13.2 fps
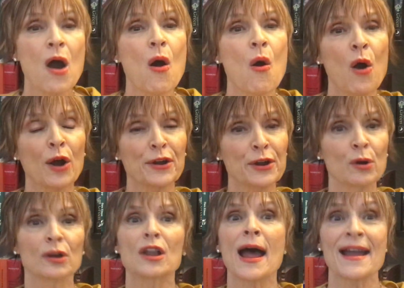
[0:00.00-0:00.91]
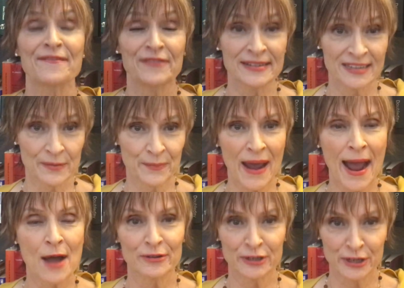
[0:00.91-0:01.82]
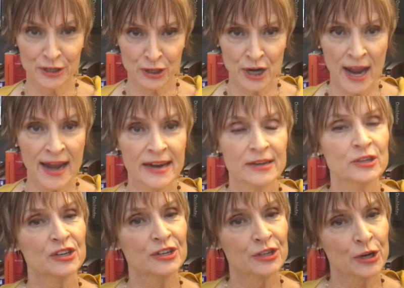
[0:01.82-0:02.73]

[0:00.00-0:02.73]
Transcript: or your life is about to change in